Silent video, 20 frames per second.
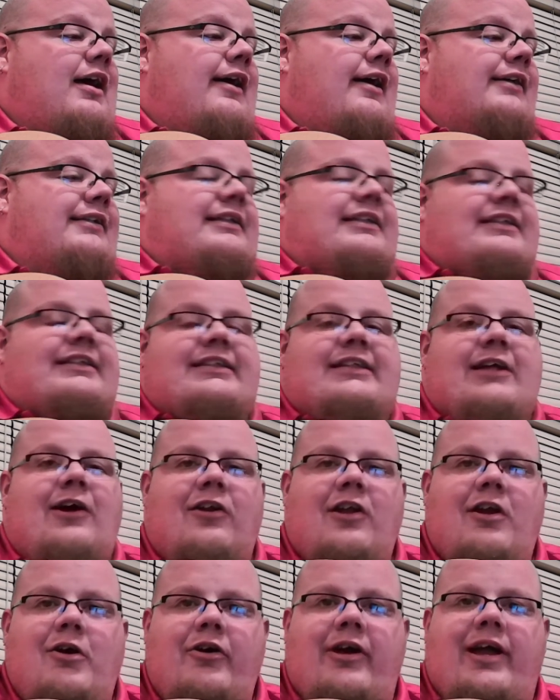
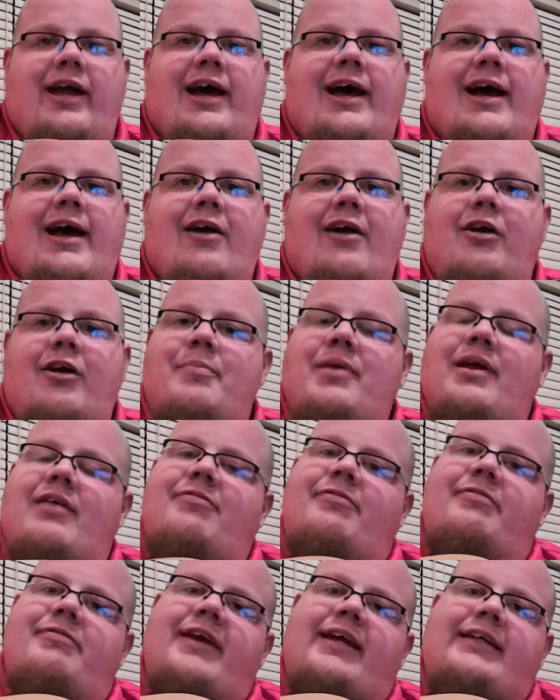solo guy or a big
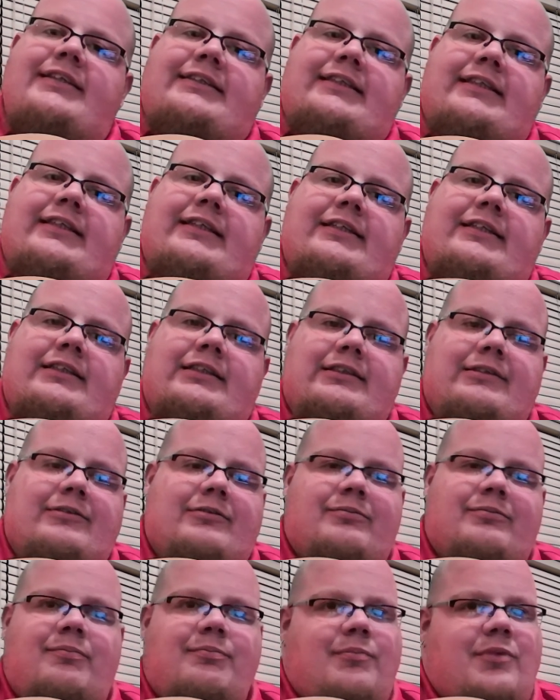fancy
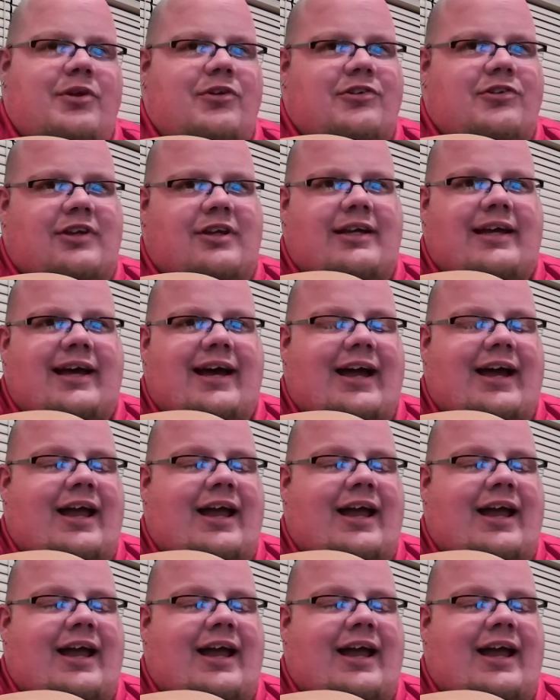music guy.